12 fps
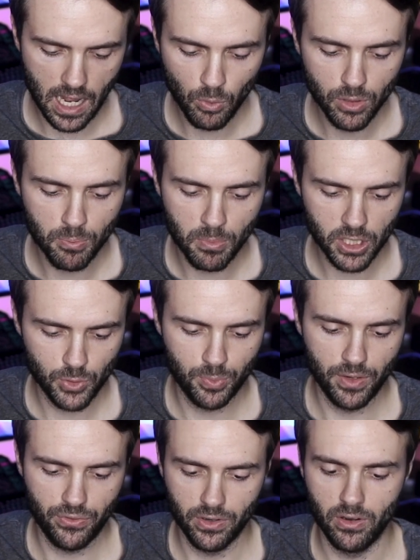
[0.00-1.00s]
I would much
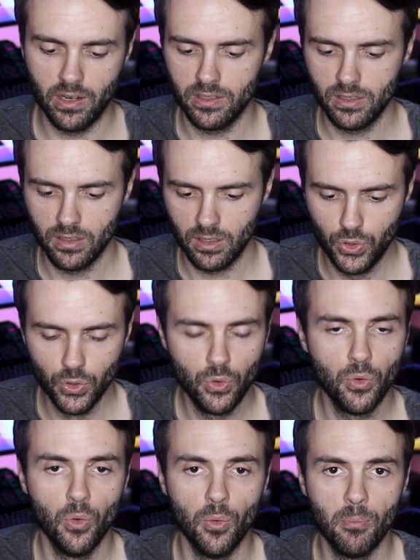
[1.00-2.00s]
prefer it
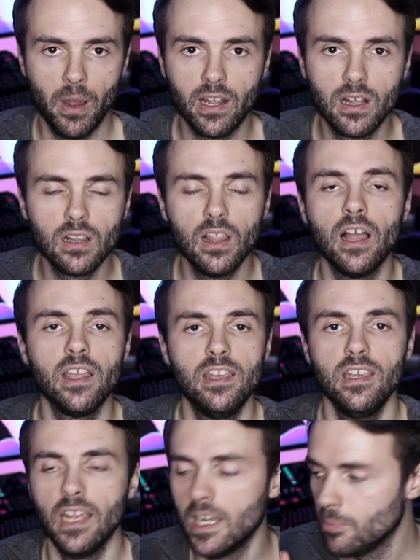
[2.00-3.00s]
to my
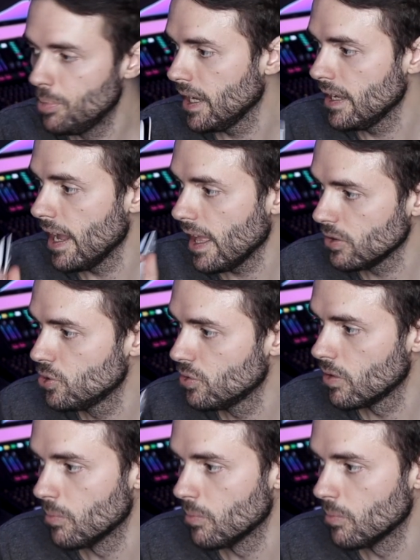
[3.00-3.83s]
clunky and big LG